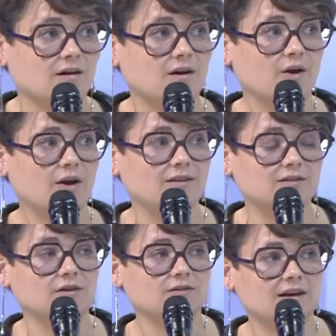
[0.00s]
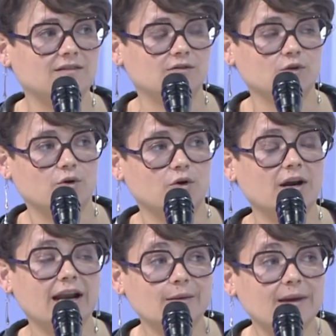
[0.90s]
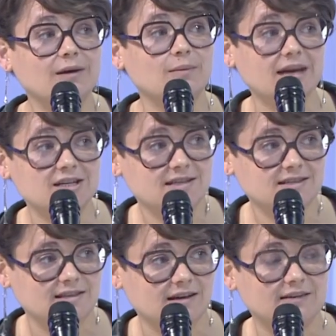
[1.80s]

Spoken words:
in the context of the climate emergency.